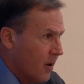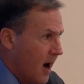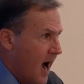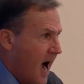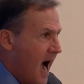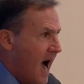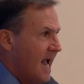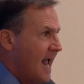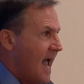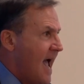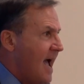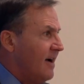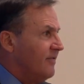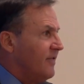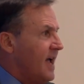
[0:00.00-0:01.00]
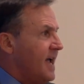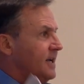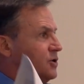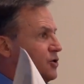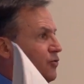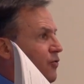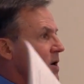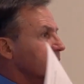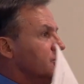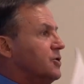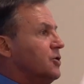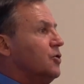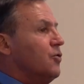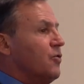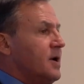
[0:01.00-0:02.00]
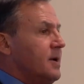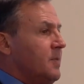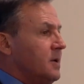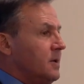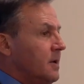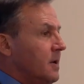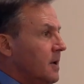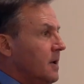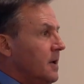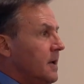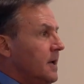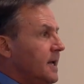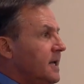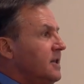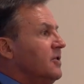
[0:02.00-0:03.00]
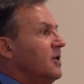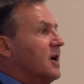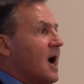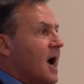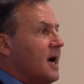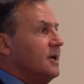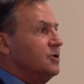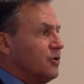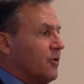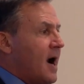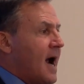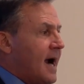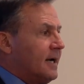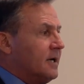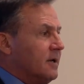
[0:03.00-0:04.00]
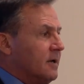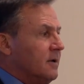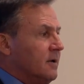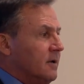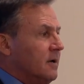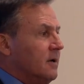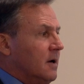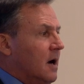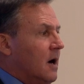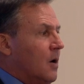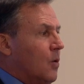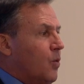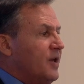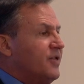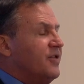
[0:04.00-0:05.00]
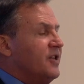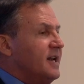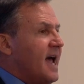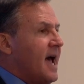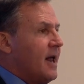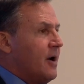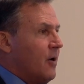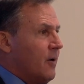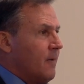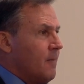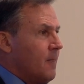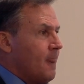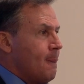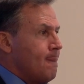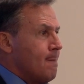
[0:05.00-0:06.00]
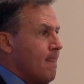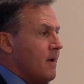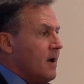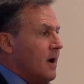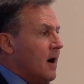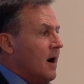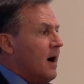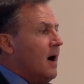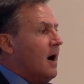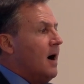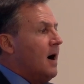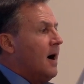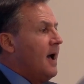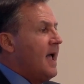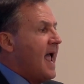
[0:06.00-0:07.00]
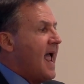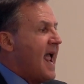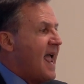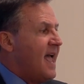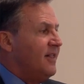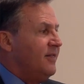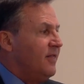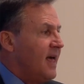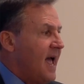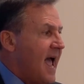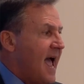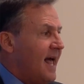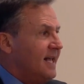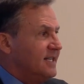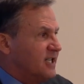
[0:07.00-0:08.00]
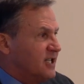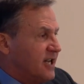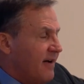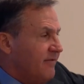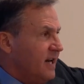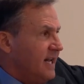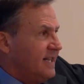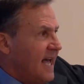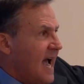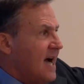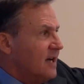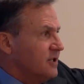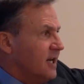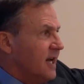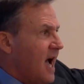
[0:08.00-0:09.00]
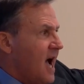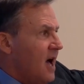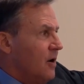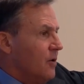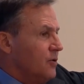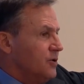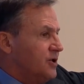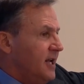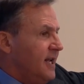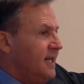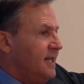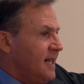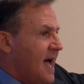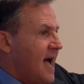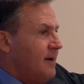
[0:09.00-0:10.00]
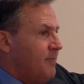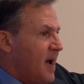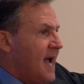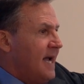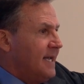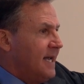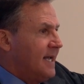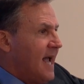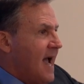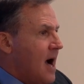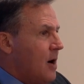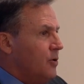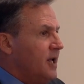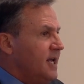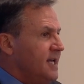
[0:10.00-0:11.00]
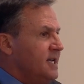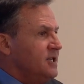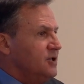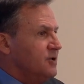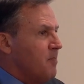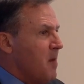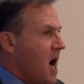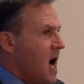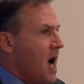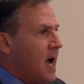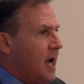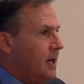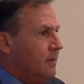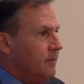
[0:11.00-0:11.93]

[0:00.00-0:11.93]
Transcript: I have a trust agreement in the contract with the debtor, and at $70,000 in that bank account is mine.